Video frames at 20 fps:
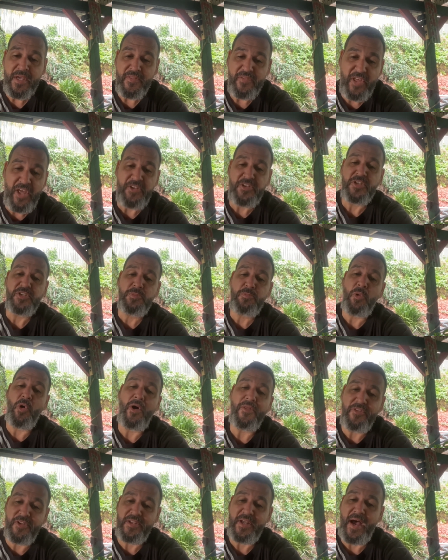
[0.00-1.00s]
that
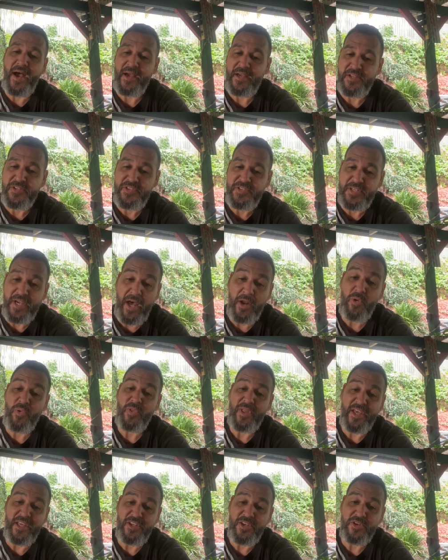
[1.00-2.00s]
despite the darkest tunnel,
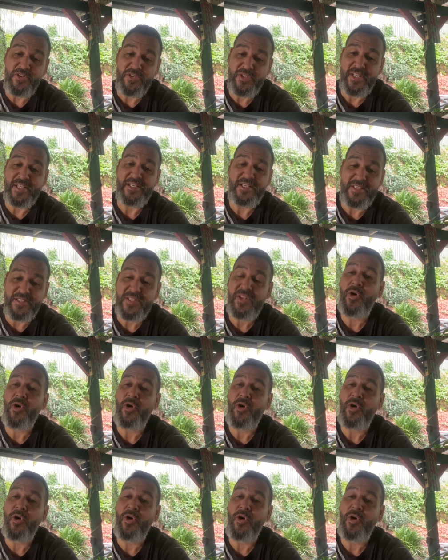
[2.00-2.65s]
there usually is